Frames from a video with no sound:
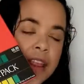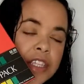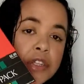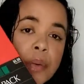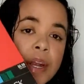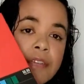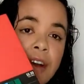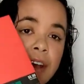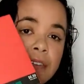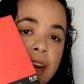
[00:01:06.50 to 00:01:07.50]
there's
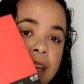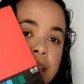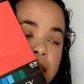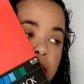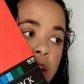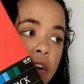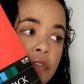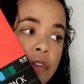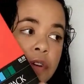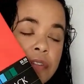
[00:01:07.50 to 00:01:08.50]
25 colors,
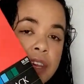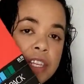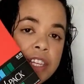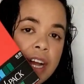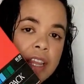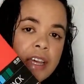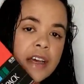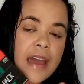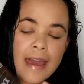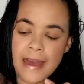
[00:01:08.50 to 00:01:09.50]
four of each color,
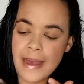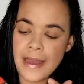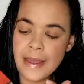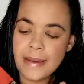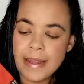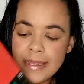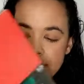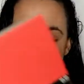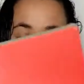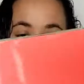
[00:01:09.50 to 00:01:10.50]
and that's
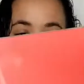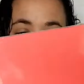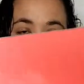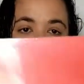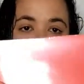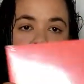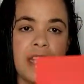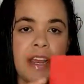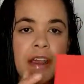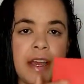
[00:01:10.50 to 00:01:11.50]
100 sheets in
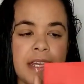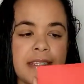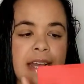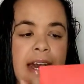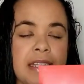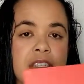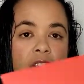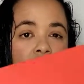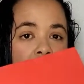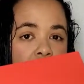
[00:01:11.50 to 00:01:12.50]
there. It's
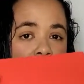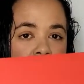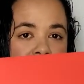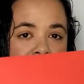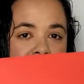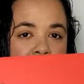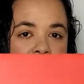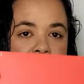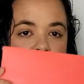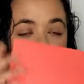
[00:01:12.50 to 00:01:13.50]
cardstock, it's a great
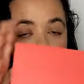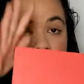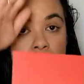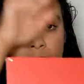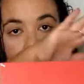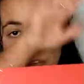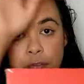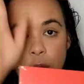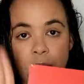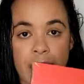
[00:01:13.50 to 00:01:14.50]
size. It's not the
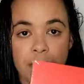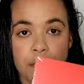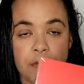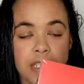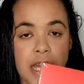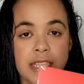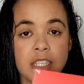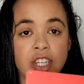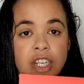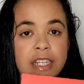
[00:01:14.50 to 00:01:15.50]
full A4 size, it's
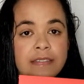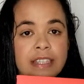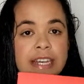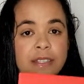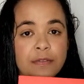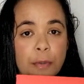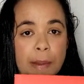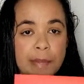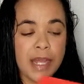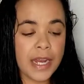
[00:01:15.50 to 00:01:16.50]
a good enough size for my
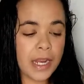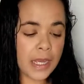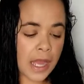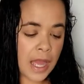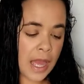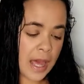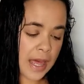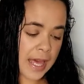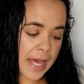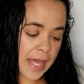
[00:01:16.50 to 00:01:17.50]
planning.
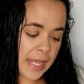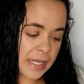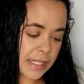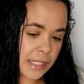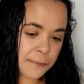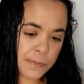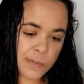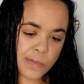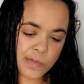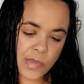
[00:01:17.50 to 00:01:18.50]
And
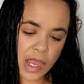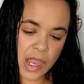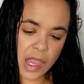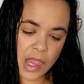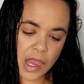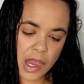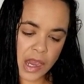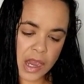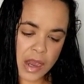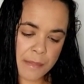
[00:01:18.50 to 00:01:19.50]

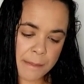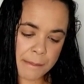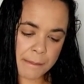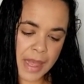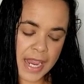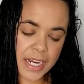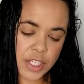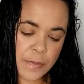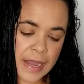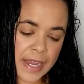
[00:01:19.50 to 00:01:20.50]
um, 8
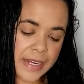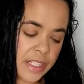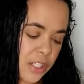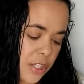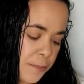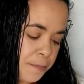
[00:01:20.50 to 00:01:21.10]
inch by 8 inch.